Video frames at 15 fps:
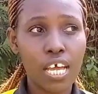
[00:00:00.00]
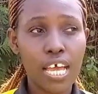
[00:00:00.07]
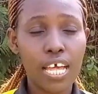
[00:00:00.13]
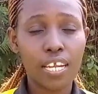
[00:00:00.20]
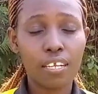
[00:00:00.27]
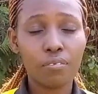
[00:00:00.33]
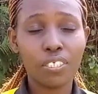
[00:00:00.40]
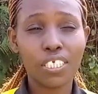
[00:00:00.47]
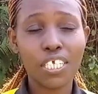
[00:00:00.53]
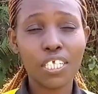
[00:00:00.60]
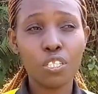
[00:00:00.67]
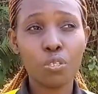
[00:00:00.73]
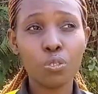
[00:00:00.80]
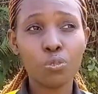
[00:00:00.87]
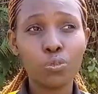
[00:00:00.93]
And I've
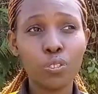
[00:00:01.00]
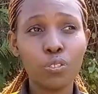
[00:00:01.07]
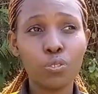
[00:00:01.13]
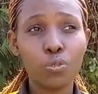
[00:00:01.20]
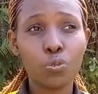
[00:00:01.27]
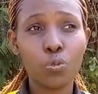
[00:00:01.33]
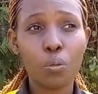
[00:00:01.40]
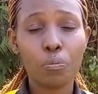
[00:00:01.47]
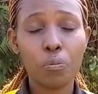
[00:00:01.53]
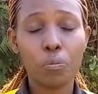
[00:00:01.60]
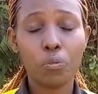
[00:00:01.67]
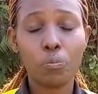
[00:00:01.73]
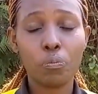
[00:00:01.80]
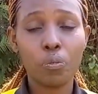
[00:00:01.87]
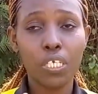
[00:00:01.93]
said those ones who are
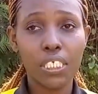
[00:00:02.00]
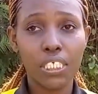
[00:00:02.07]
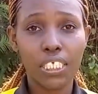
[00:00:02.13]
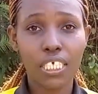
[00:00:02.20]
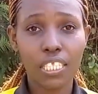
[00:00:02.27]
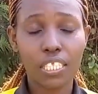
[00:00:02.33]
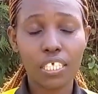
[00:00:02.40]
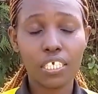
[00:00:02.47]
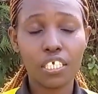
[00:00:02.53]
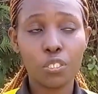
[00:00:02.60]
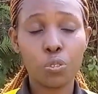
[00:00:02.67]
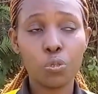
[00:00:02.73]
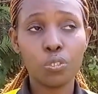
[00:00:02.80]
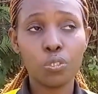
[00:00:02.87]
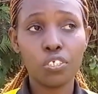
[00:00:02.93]
people pleaser, they
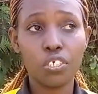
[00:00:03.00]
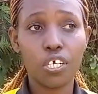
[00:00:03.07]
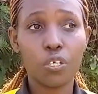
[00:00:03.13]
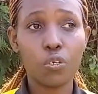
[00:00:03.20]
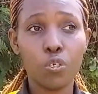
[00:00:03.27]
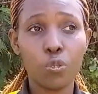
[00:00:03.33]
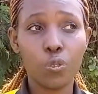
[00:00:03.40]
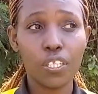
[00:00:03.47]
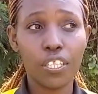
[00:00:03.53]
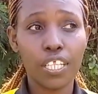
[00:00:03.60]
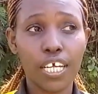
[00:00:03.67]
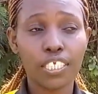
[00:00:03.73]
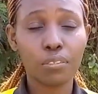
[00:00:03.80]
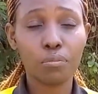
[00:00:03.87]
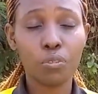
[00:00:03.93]
do struggle with
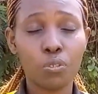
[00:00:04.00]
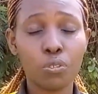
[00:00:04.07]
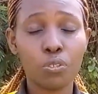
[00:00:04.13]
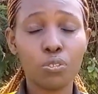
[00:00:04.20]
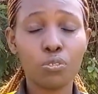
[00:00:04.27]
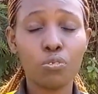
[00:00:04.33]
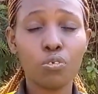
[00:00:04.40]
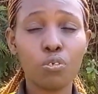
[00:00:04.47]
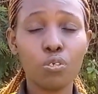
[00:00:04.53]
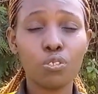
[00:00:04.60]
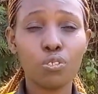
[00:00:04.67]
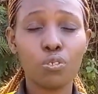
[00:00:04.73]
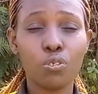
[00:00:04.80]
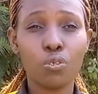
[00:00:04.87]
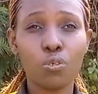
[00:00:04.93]
that because you do
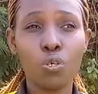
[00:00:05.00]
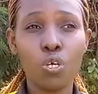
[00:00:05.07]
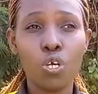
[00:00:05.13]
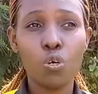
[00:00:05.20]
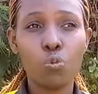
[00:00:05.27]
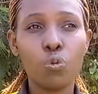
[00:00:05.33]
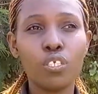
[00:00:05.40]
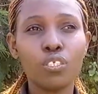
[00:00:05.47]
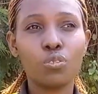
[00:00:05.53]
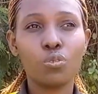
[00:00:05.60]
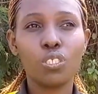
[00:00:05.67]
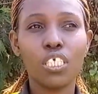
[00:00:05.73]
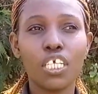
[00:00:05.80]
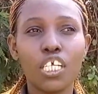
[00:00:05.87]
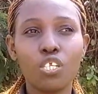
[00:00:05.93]
not know when to
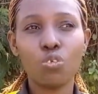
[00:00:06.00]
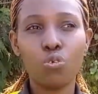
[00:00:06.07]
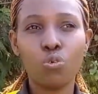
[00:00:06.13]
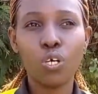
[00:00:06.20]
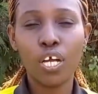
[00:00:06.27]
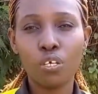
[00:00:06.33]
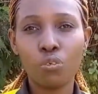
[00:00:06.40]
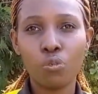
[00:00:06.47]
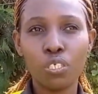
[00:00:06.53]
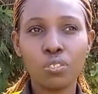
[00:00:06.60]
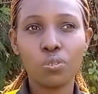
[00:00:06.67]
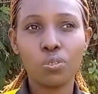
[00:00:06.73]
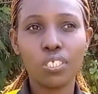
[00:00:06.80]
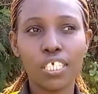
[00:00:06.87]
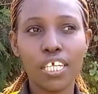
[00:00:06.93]
say no and when
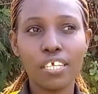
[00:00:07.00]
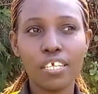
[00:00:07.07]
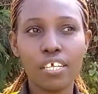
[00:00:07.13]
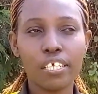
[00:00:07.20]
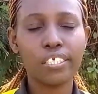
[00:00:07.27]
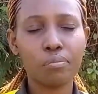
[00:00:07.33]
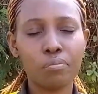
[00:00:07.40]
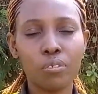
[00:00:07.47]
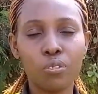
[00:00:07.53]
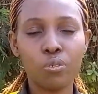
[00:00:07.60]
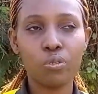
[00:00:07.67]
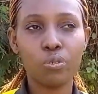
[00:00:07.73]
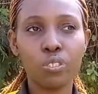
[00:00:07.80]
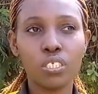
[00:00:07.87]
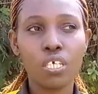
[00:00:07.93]
to say yes,
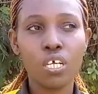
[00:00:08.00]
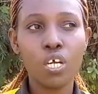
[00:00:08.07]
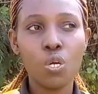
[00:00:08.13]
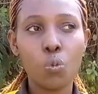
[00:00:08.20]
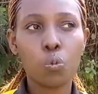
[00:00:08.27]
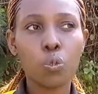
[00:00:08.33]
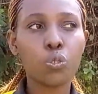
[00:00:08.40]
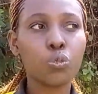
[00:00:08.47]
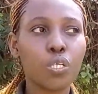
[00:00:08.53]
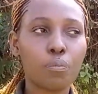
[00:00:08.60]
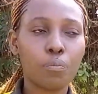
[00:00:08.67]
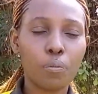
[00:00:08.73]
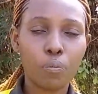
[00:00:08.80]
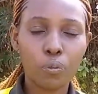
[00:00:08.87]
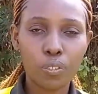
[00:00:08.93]
because what will
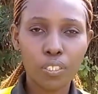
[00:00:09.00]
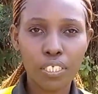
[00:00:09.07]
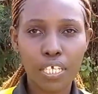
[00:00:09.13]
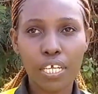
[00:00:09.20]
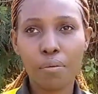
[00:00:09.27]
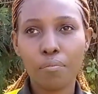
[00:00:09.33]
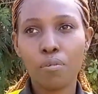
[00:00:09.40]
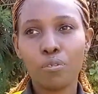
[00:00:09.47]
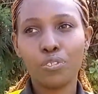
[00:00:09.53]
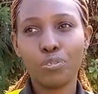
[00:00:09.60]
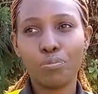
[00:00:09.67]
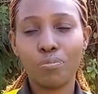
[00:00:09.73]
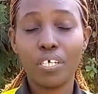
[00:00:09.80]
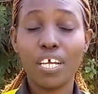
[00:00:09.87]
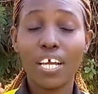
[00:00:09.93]
people say about
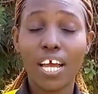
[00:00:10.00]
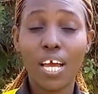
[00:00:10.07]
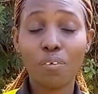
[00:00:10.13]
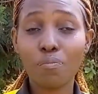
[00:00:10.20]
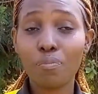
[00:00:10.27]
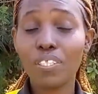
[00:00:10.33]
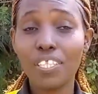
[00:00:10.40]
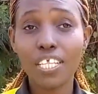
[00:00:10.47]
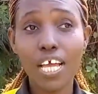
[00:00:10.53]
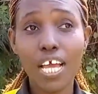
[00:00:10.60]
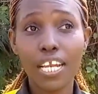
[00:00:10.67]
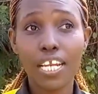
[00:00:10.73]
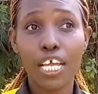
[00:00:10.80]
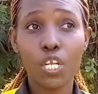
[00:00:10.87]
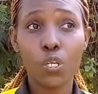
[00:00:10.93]
me? I've been there
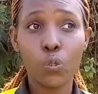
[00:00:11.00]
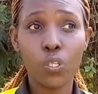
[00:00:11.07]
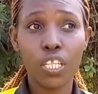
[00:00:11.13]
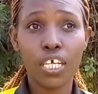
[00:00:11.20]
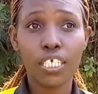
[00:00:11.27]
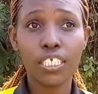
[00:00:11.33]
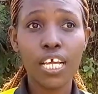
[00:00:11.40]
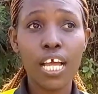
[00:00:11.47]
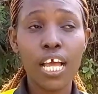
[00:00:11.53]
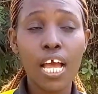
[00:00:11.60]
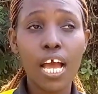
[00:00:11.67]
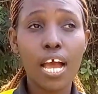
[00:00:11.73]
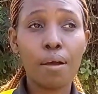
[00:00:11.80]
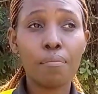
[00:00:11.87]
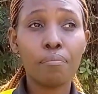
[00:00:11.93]
and I know that.
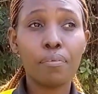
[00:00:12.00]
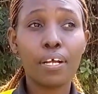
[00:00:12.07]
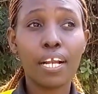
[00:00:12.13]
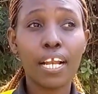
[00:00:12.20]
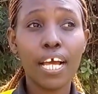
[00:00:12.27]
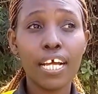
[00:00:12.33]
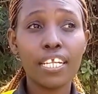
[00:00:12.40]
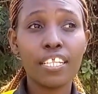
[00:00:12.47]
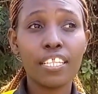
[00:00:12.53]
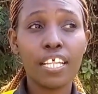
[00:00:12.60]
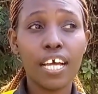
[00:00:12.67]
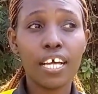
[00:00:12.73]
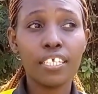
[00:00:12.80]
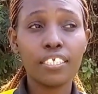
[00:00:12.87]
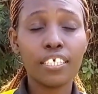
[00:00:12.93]
I'm glad
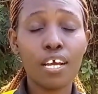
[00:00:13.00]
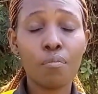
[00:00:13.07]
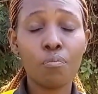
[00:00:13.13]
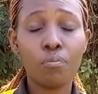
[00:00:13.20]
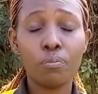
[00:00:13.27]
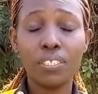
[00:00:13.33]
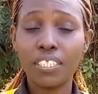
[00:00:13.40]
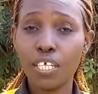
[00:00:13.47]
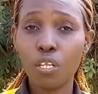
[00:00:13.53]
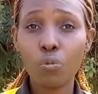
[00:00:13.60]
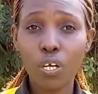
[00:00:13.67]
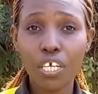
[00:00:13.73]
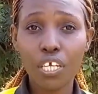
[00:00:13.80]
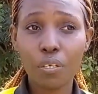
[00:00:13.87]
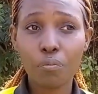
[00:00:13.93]
that I'm still
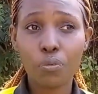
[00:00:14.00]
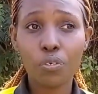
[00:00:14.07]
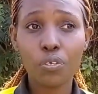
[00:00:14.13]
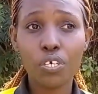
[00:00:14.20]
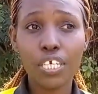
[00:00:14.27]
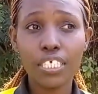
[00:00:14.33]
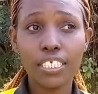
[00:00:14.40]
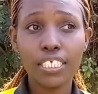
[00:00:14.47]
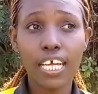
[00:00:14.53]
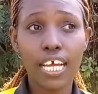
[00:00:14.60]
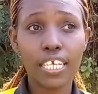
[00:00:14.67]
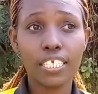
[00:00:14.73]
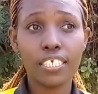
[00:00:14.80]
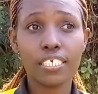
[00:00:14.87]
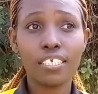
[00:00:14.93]
work in progress,
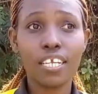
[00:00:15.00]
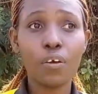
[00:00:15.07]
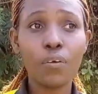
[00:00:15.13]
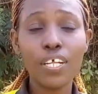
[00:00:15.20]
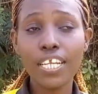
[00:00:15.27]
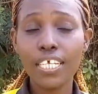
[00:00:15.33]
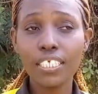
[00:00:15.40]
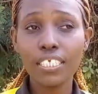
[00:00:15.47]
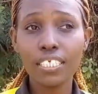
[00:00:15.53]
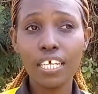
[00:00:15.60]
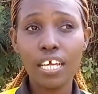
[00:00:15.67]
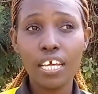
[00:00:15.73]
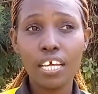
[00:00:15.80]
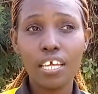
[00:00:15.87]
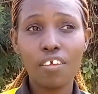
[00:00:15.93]
and nowadays
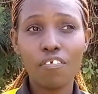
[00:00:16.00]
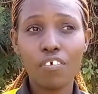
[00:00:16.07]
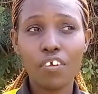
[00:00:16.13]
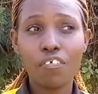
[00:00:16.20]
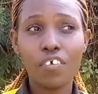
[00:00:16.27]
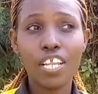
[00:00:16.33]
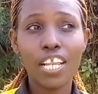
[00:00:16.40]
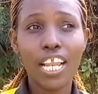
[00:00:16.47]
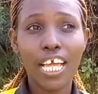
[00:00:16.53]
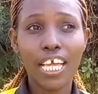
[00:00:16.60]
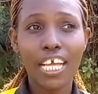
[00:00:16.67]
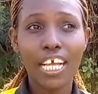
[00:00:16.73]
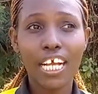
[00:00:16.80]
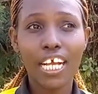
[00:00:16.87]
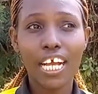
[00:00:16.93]
if I feel
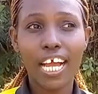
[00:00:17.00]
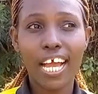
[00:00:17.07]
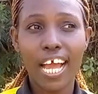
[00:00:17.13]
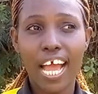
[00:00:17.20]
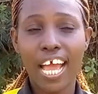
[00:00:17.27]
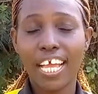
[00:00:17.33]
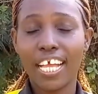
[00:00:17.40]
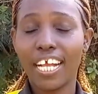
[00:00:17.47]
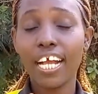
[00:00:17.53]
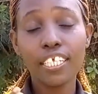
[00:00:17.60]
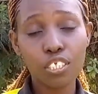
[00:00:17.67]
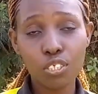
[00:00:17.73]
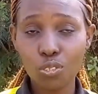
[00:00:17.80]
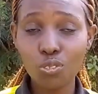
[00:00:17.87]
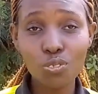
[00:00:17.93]
like I
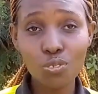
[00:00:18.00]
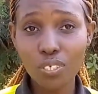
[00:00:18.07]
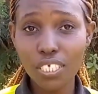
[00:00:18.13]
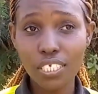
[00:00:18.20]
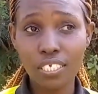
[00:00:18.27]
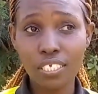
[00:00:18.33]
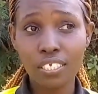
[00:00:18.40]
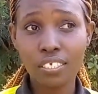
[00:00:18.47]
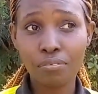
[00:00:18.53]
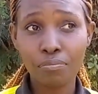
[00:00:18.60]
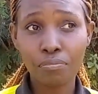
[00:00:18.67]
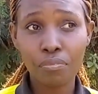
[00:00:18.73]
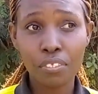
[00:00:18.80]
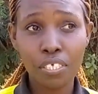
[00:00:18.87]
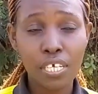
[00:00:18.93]
can't do it,
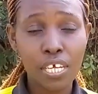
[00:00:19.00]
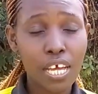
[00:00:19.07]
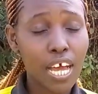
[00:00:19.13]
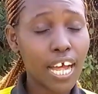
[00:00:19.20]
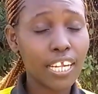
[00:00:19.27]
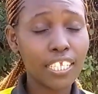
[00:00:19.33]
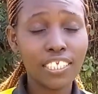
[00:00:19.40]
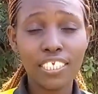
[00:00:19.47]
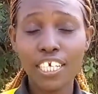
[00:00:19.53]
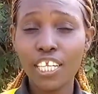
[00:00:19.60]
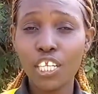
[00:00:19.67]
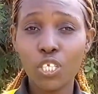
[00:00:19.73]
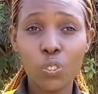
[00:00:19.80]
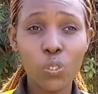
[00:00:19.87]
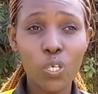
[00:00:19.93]
I'll tell
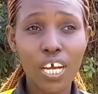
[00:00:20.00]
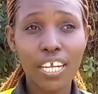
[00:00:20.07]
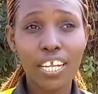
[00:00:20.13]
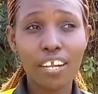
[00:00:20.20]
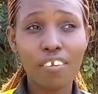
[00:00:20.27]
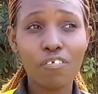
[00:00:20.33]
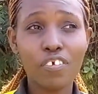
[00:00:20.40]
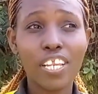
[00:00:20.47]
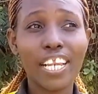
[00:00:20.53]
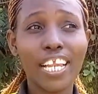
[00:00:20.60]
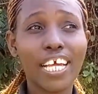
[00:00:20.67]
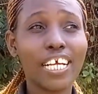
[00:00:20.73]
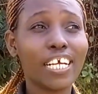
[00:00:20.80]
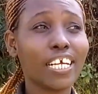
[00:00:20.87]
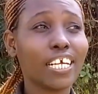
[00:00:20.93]
you and I'll feel like